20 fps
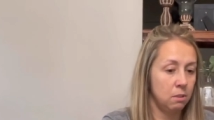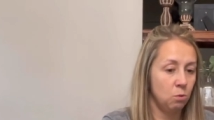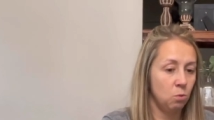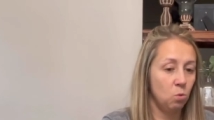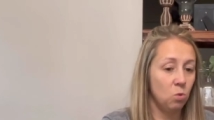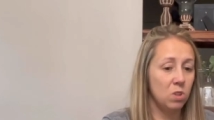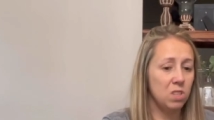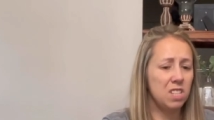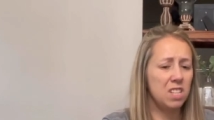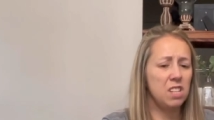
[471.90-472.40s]

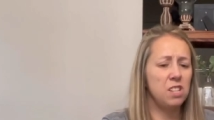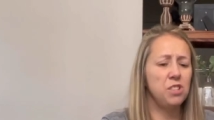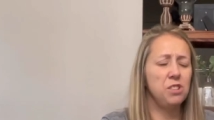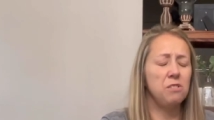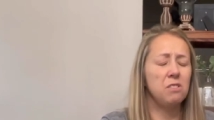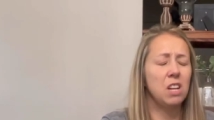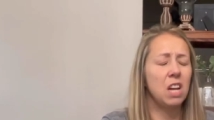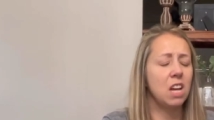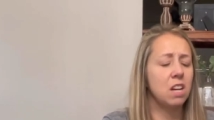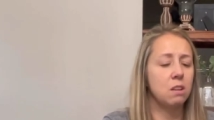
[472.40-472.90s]
What did you?
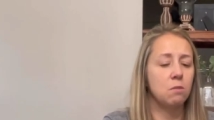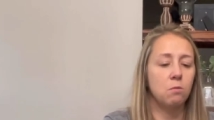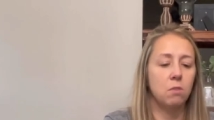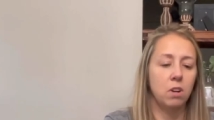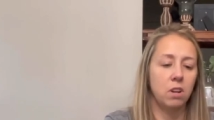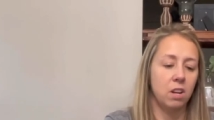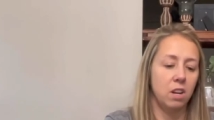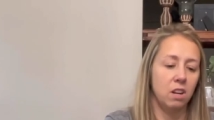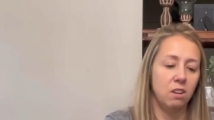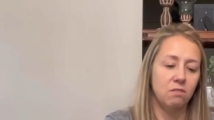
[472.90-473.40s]
I don't
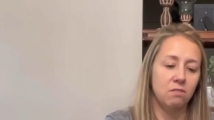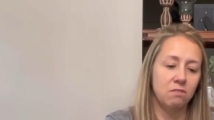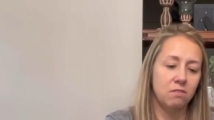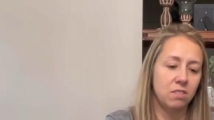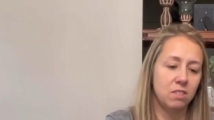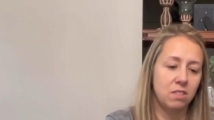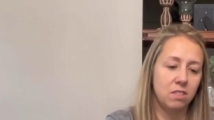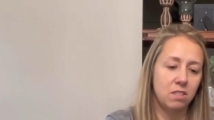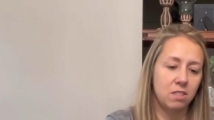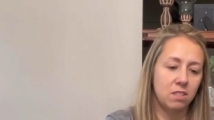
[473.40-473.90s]
want to know.
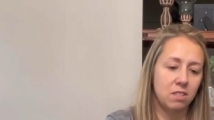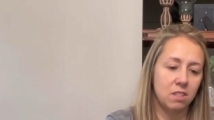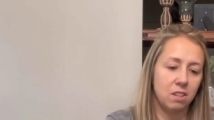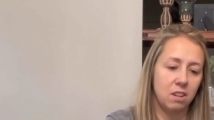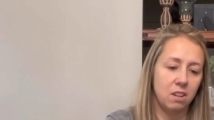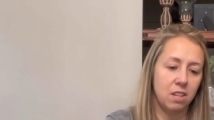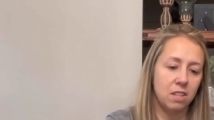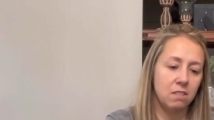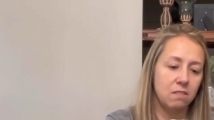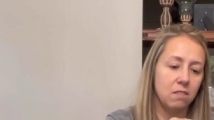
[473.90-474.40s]
This is
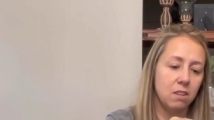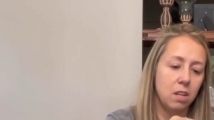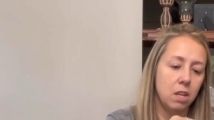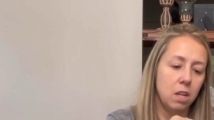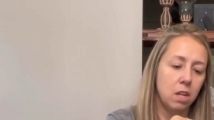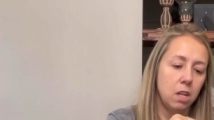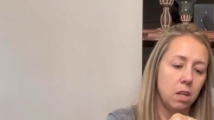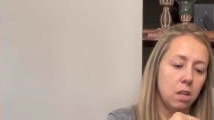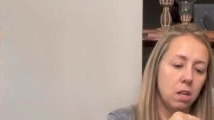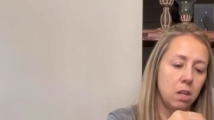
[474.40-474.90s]
not. Wait,
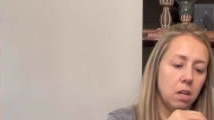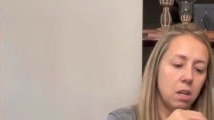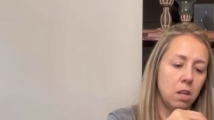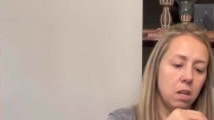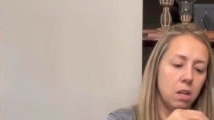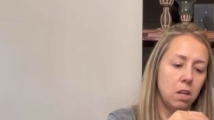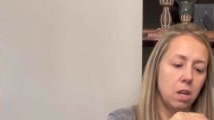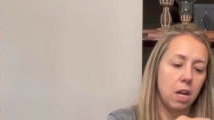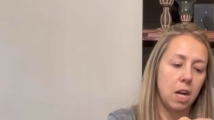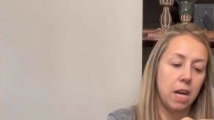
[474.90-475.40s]
what?
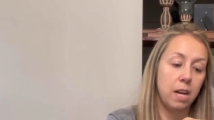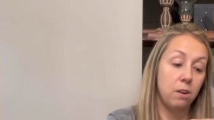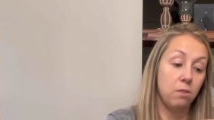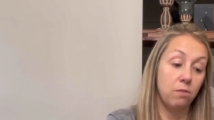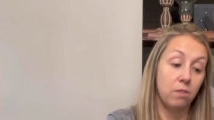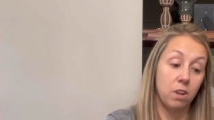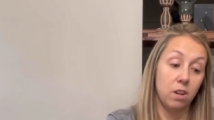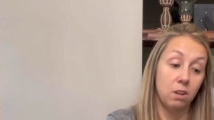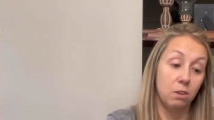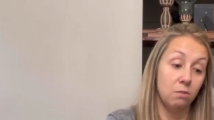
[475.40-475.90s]
I
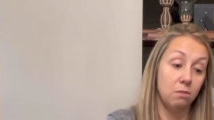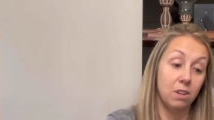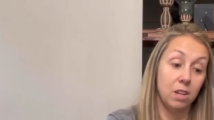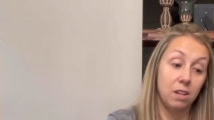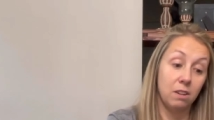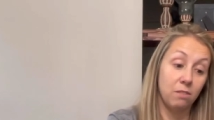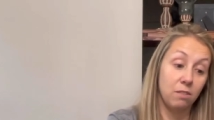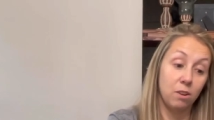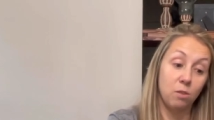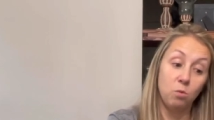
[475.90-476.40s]
don't know. I
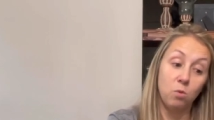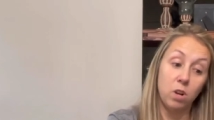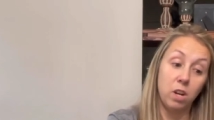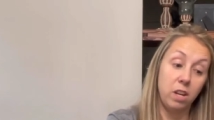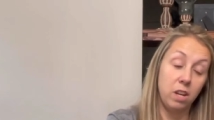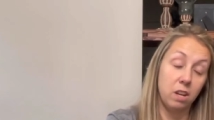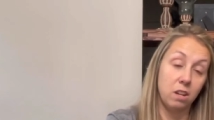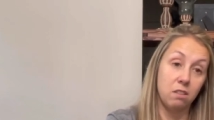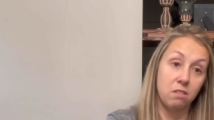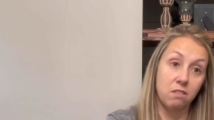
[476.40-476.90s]
don't know what
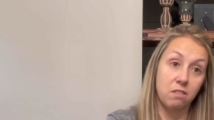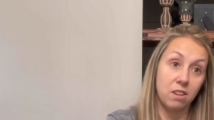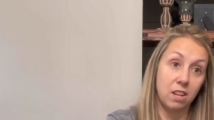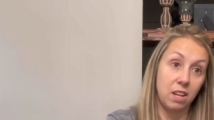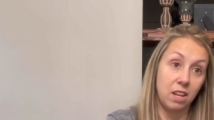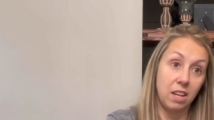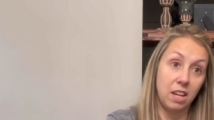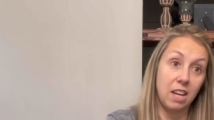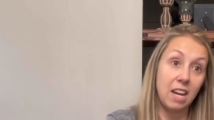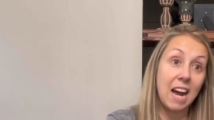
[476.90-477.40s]
y'all are Which
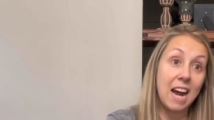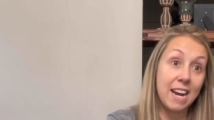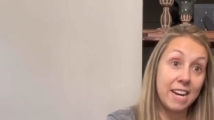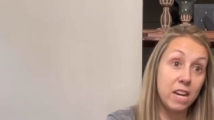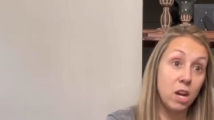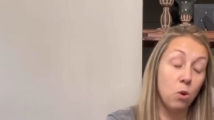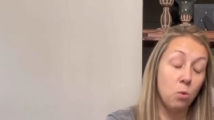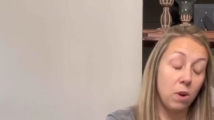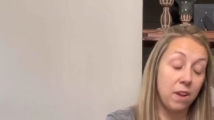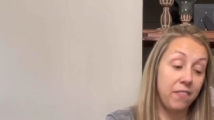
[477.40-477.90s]
thinking. Are I
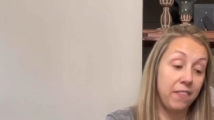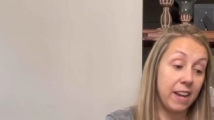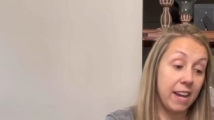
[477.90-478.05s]
know what about?